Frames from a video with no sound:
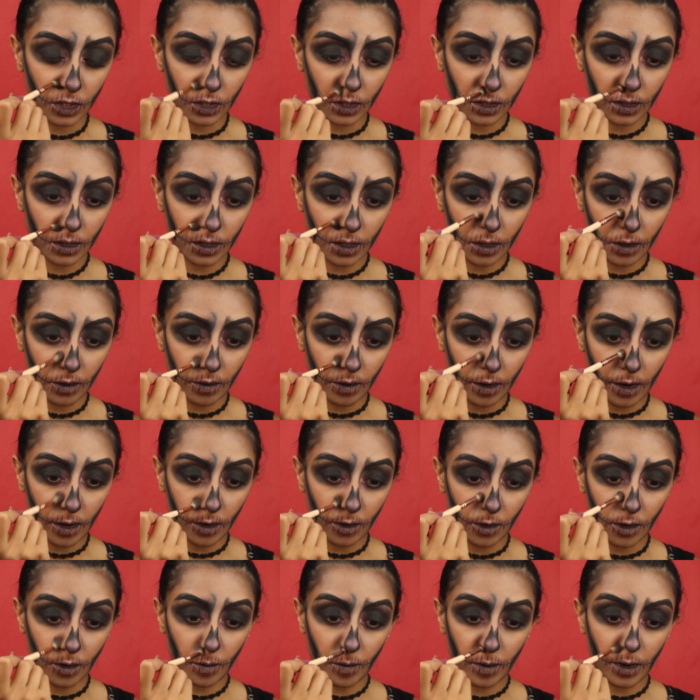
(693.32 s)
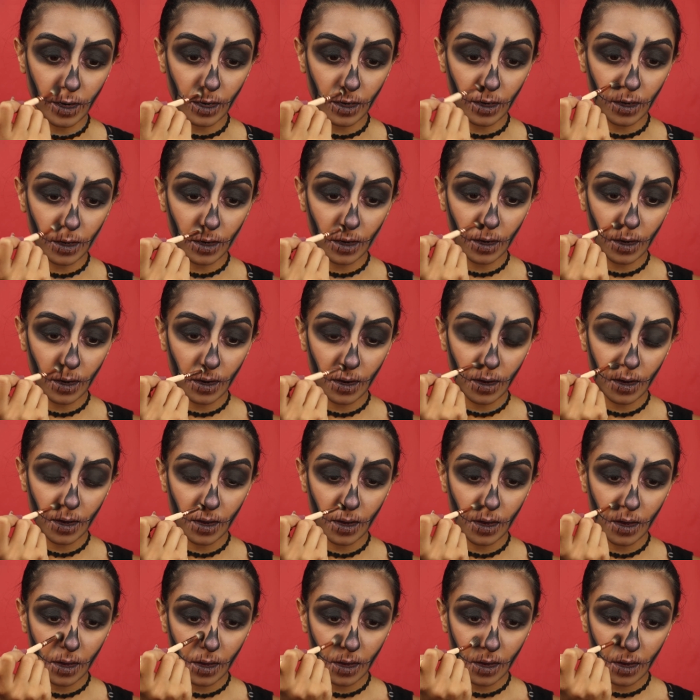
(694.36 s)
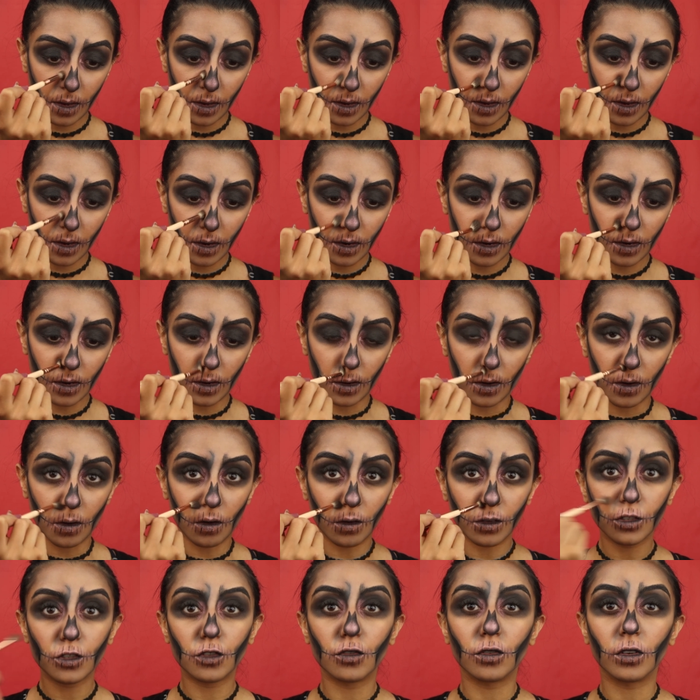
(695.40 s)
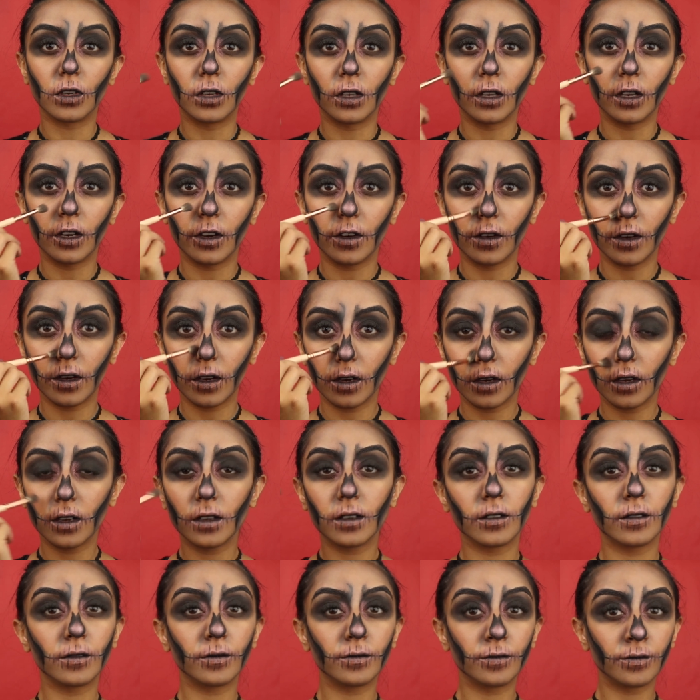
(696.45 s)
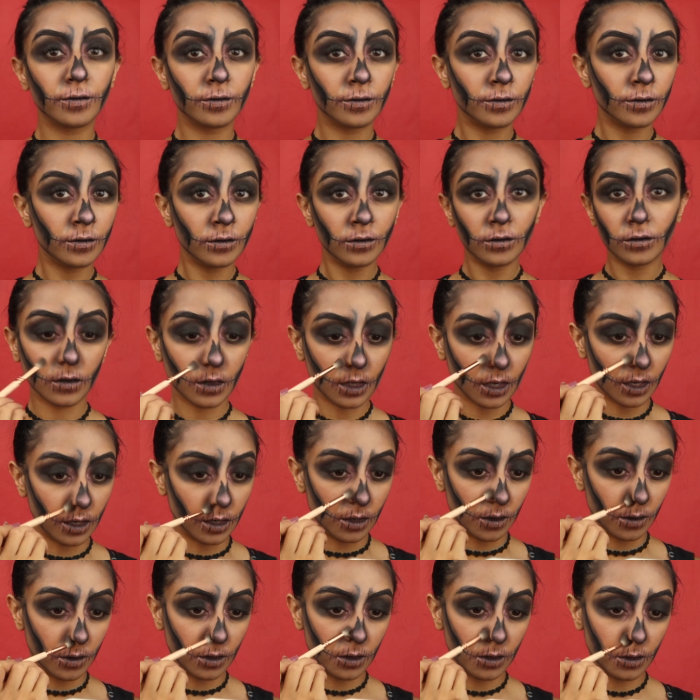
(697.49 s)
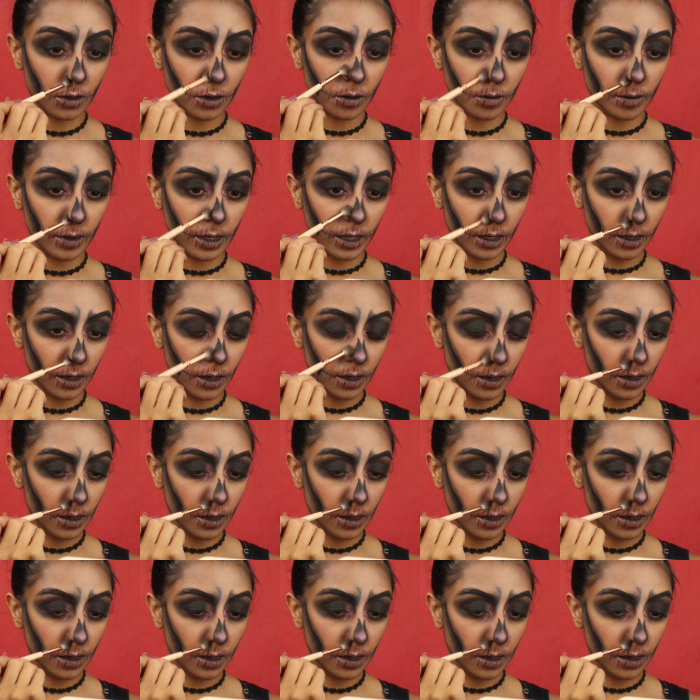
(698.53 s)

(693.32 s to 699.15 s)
just around my nostril area and onto my